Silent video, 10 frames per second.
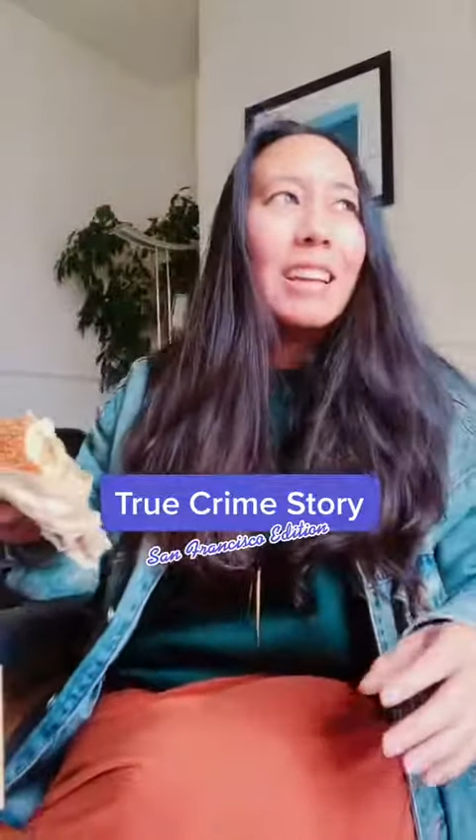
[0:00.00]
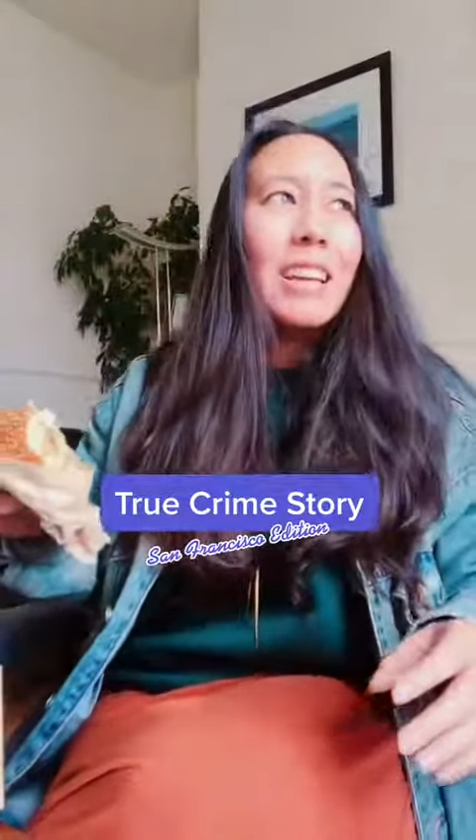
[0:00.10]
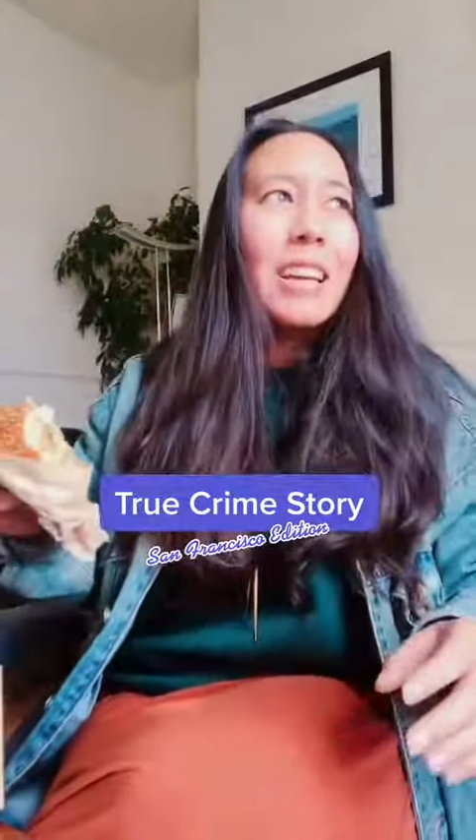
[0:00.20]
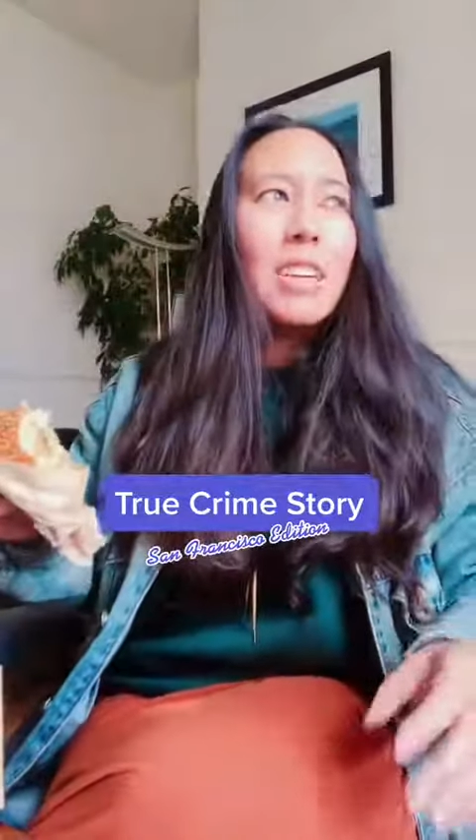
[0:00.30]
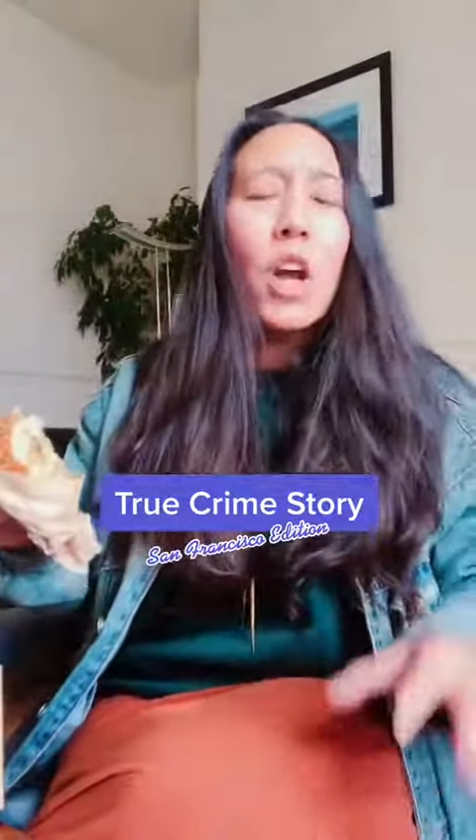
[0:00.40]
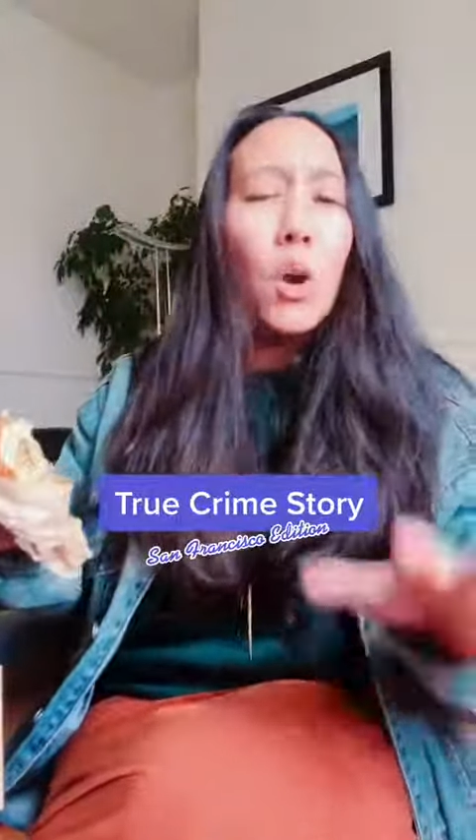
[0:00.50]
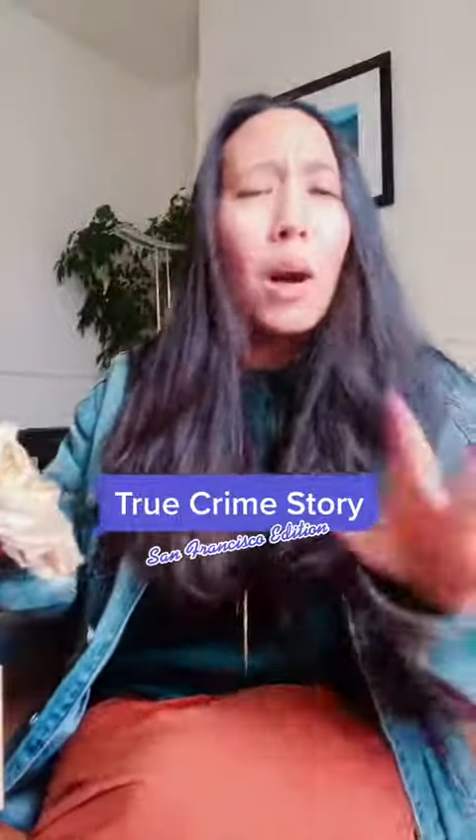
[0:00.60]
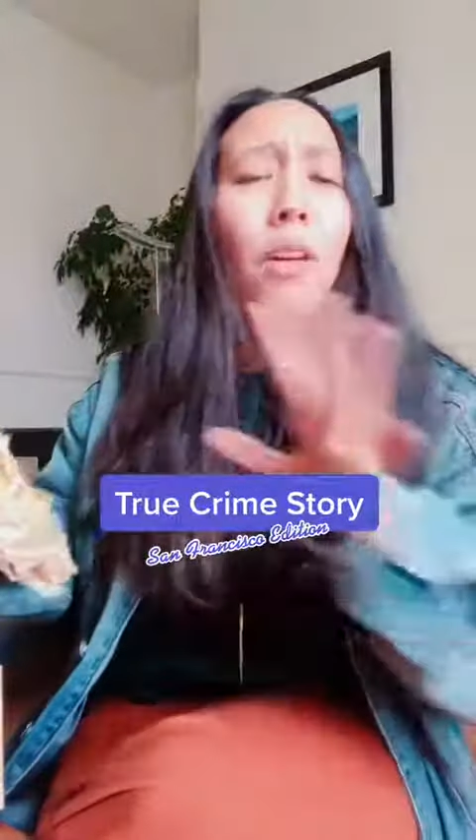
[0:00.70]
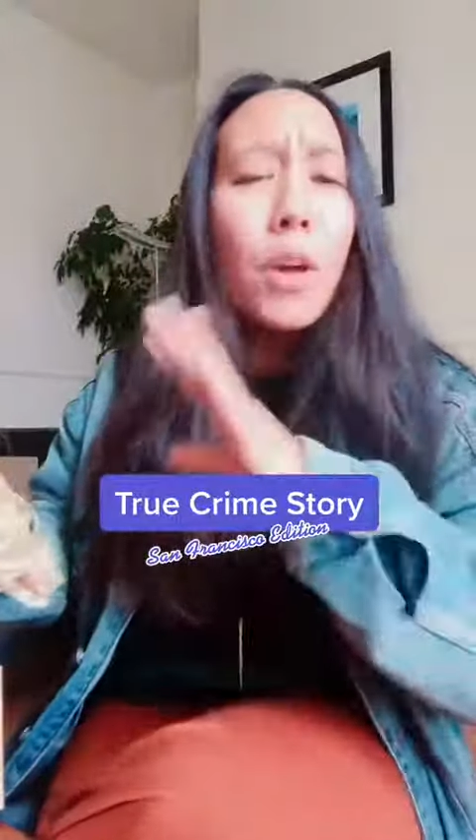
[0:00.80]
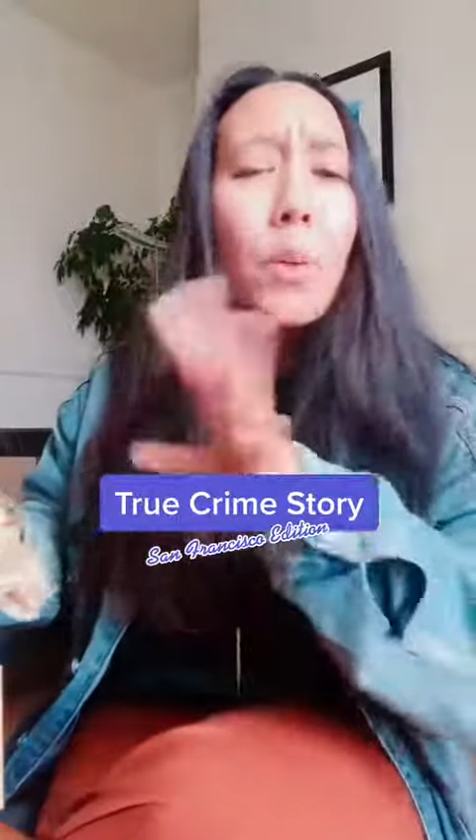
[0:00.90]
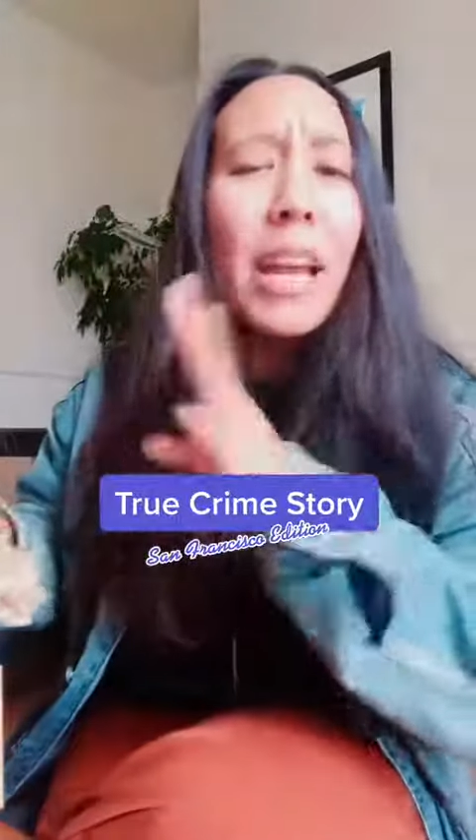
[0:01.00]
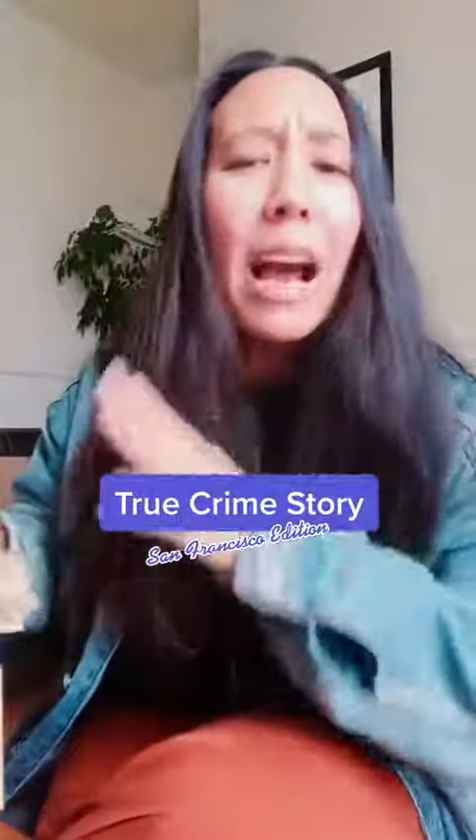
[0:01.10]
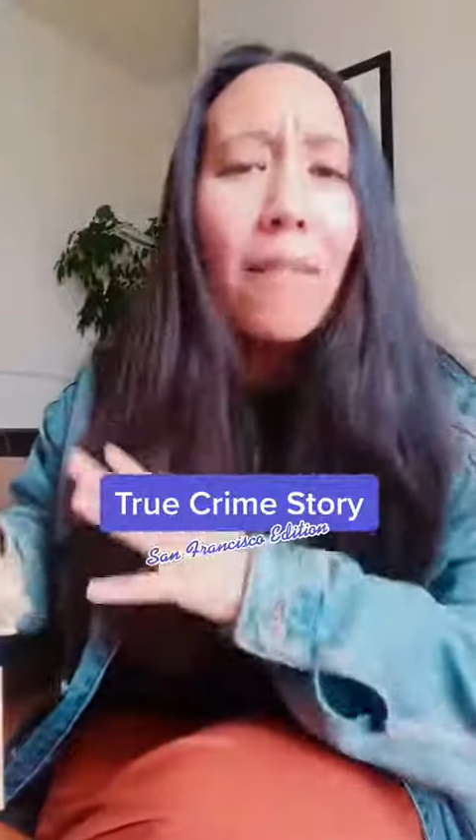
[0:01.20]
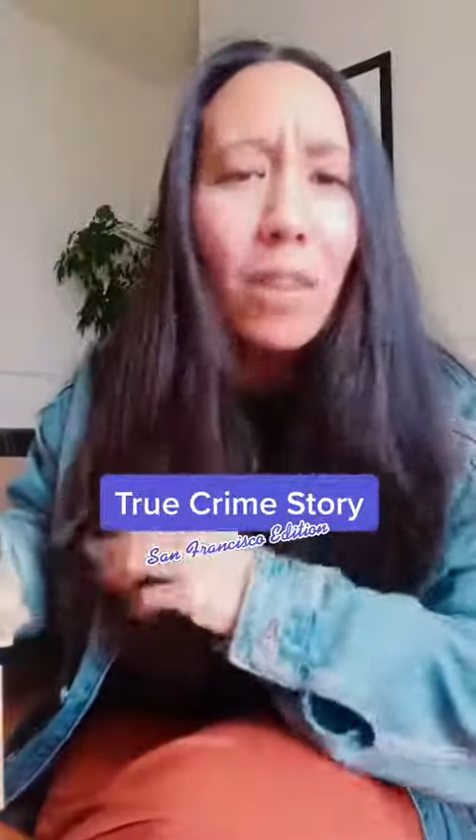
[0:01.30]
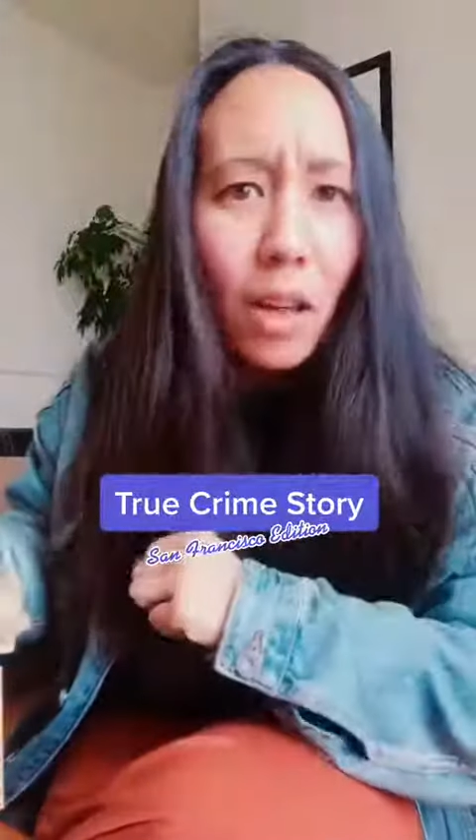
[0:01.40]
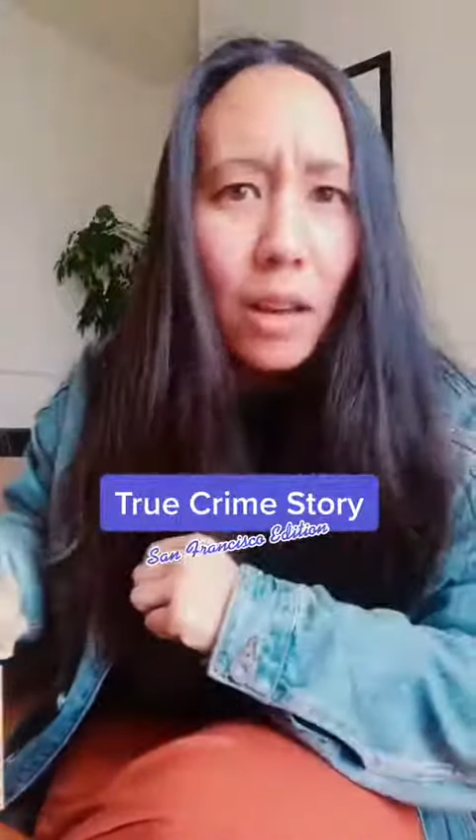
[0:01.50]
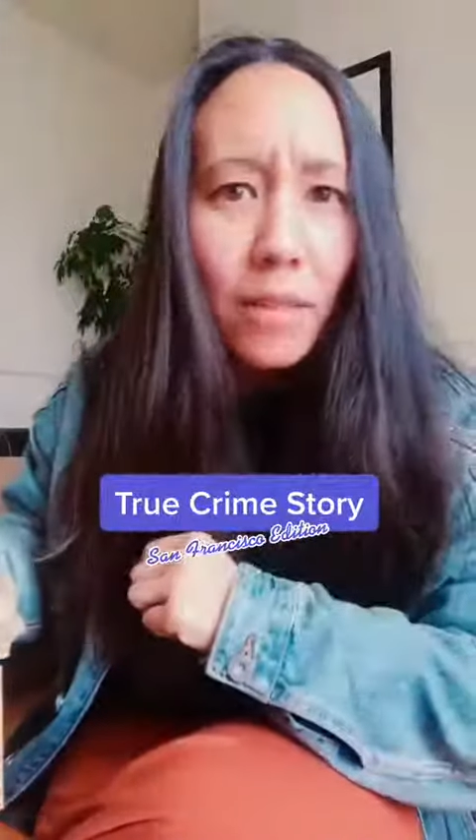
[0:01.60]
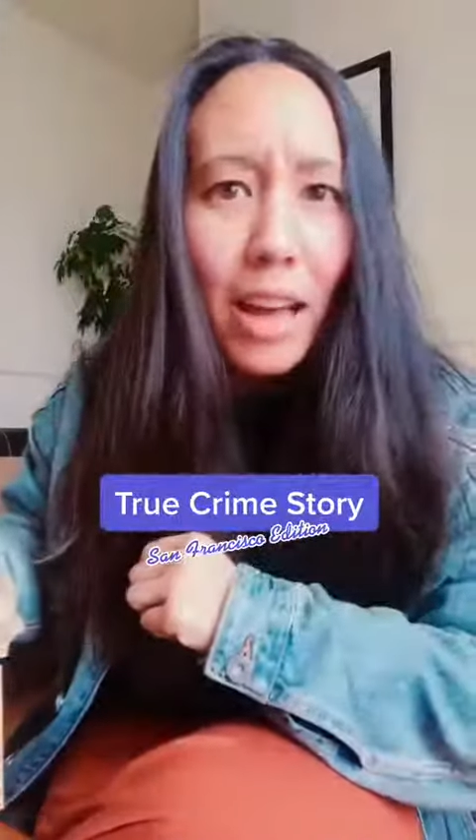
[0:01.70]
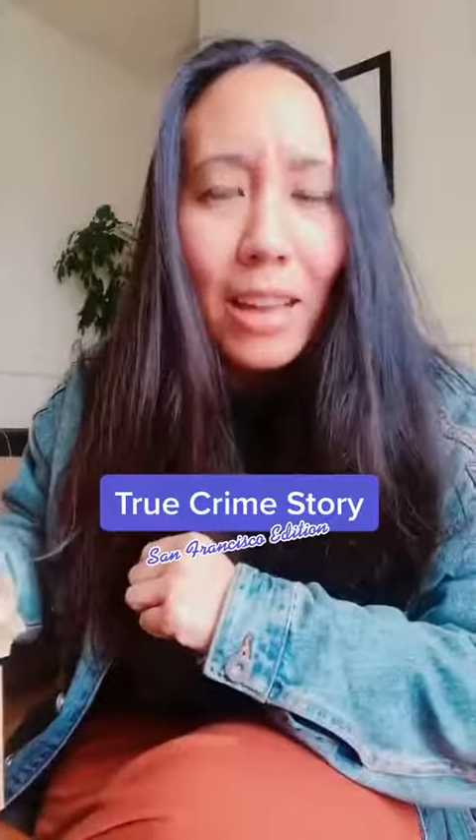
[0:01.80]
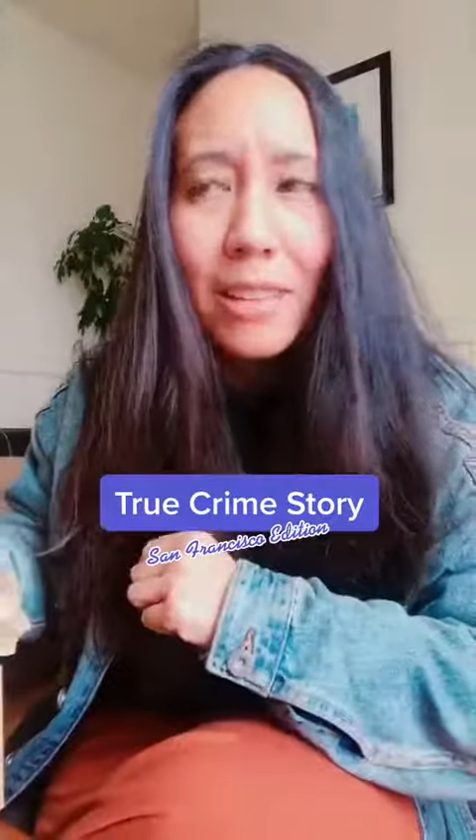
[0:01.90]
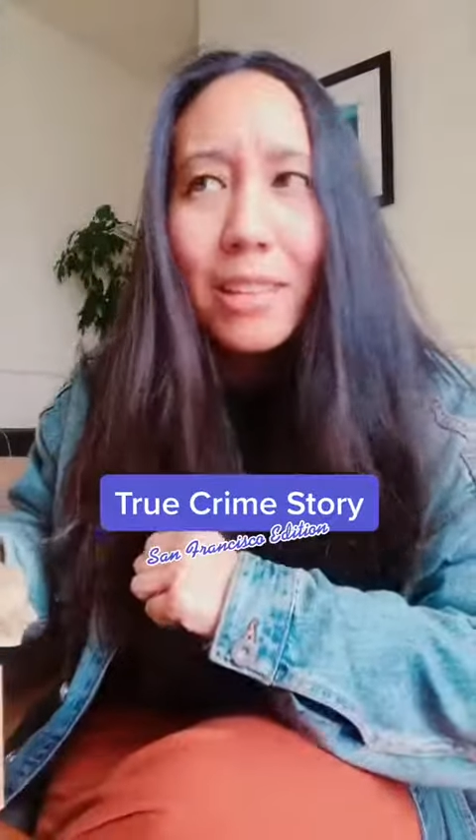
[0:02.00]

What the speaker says: No, although we have a lot of that.